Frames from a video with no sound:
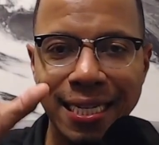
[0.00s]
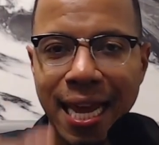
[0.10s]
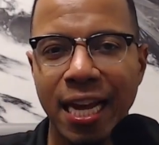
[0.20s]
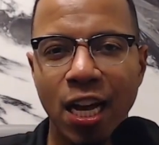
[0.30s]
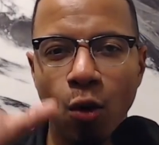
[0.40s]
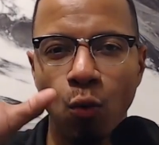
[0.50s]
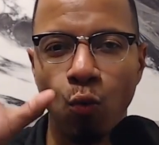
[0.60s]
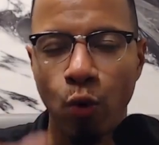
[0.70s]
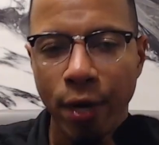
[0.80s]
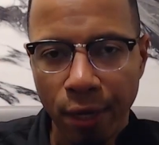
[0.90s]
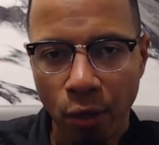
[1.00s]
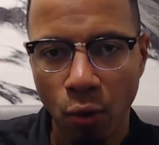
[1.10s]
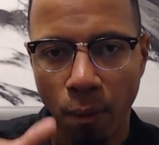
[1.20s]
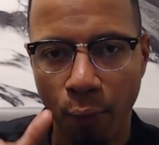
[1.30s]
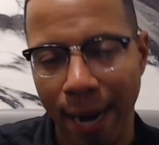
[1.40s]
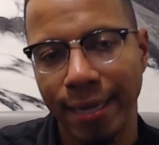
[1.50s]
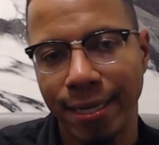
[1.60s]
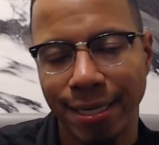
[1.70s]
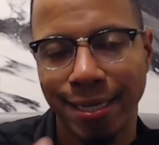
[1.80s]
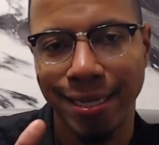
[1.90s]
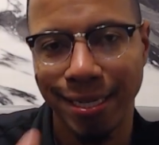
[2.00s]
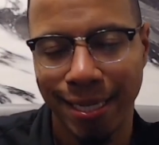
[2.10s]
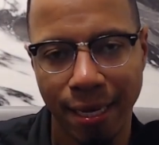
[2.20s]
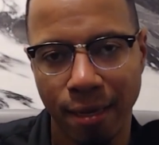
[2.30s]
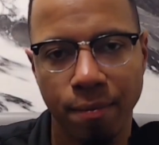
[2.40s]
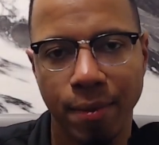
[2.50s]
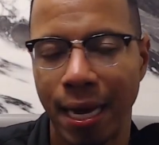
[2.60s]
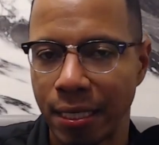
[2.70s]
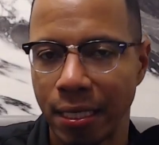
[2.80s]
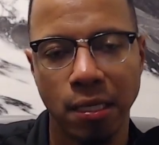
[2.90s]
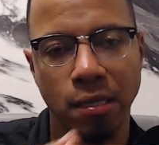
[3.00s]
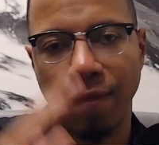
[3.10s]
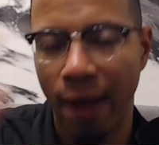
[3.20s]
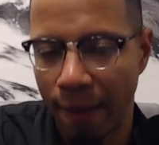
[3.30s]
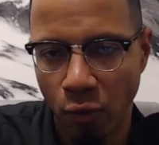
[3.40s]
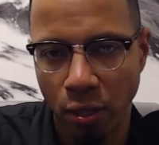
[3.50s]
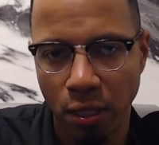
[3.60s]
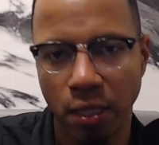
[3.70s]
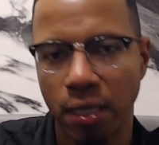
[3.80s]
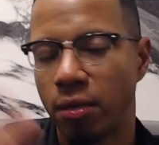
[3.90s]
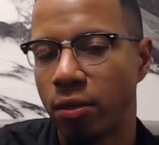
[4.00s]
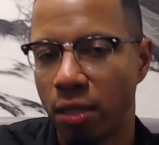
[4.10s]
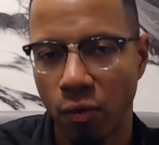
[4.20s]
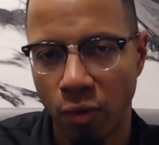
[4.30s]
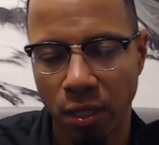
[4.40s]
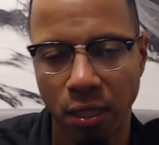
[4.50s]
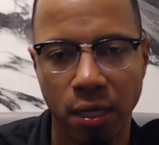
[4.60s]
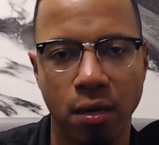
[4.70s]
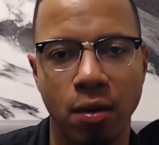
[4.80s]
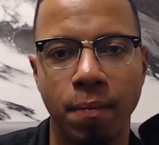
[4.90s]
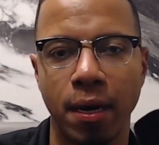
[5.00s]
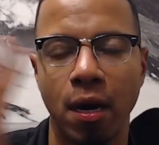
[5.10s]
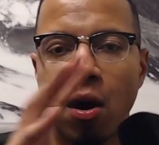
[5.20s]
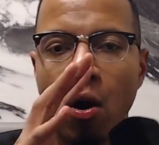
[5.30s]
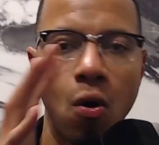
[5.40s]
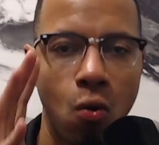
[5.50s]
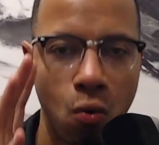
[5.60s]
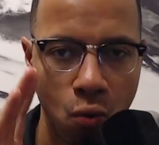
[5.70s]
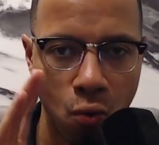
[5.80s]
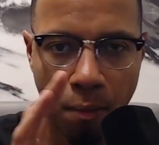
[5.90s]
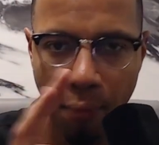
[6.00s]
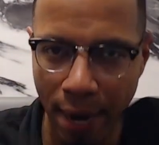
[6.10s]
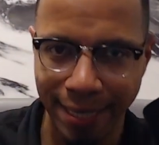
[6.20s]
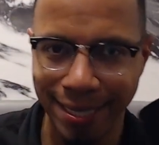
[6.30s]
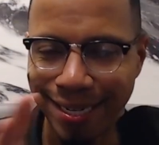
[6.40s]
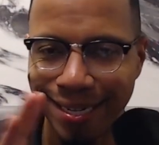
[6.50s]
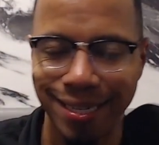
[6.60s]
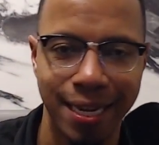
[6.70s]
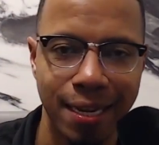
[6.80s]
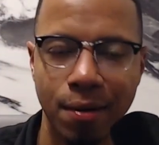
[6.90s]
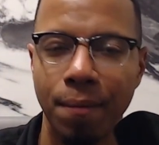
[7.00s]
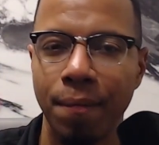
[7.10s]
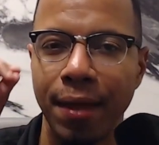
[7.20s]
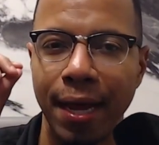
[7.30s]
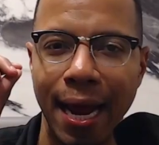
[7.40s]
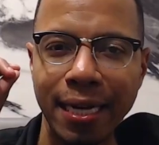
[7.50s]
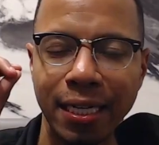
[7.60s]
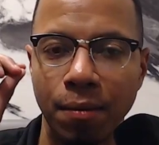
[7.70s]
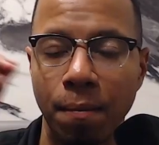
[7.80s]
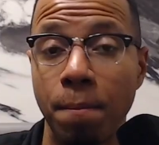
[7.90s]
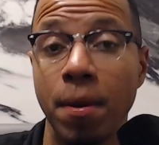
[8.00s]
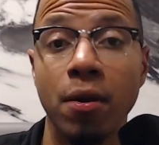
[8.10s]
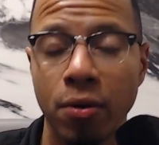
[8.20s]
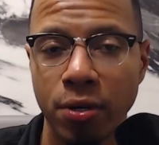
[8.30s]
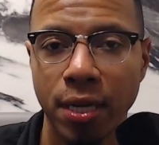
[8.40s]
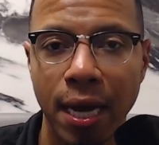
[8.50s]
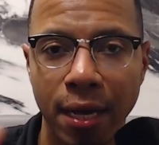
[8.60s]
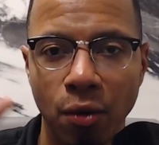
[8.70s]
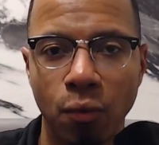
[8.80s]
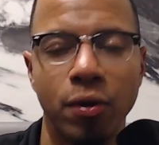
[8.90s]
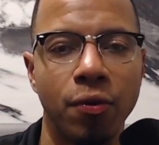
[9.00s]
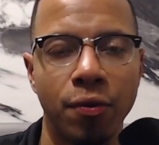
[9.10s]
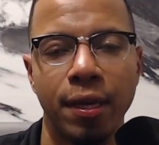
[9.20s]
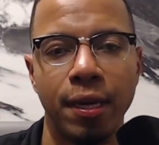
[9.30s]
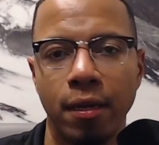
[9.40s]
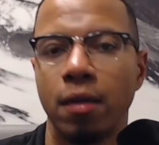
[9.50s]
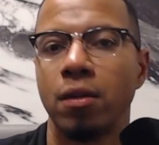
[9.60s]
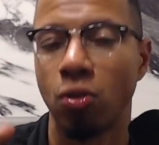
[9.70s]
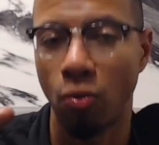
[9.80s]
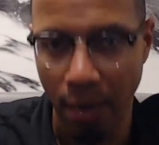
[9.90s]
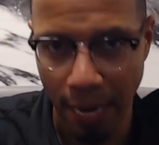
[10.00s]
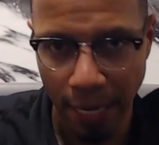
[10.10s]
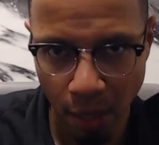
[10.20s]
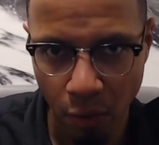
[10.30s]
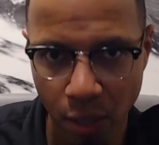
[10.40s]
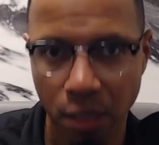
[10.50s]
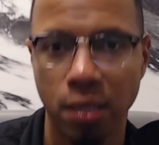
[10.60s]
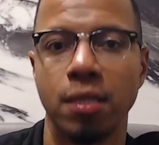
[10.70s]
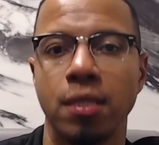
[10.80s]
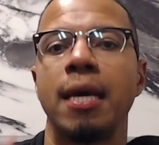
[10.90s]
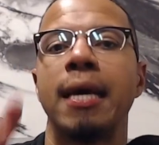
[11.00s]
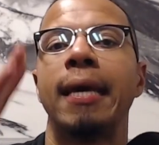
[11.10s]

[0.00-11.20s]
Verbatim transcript: take a real practice exam, not just five questions here, 10 questions there, but a whole practice exam that actually mirrors the real thing. So 90 questions